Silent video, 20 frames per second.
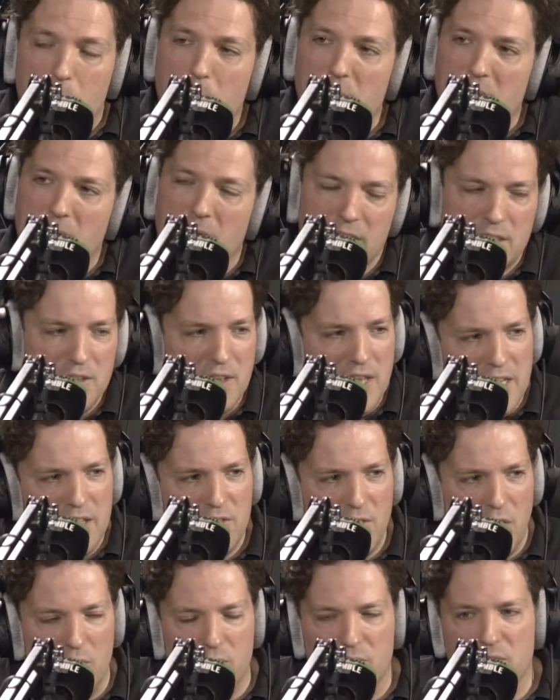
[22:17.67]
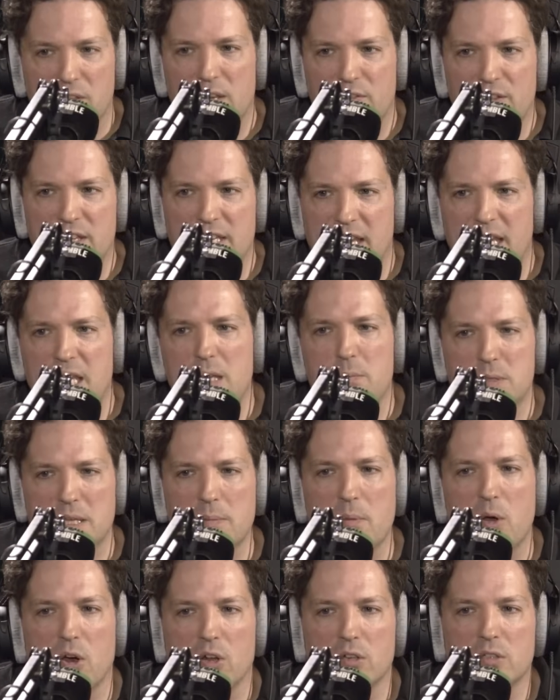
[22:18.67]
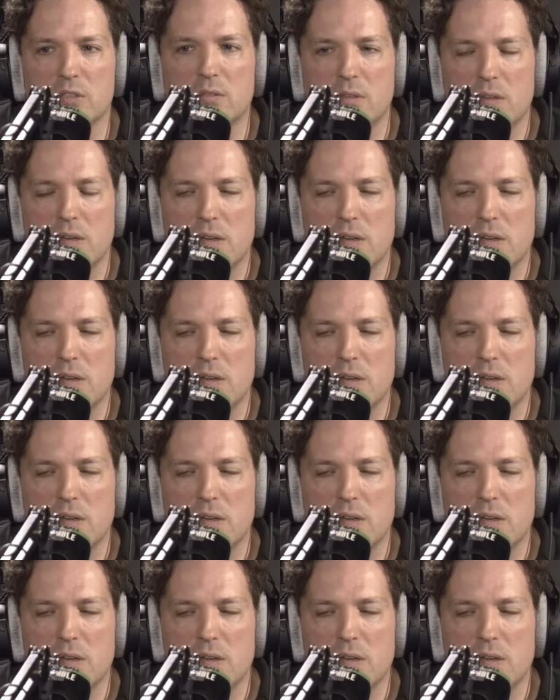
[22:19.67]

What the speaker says: But I think, though, that if he keeps him on,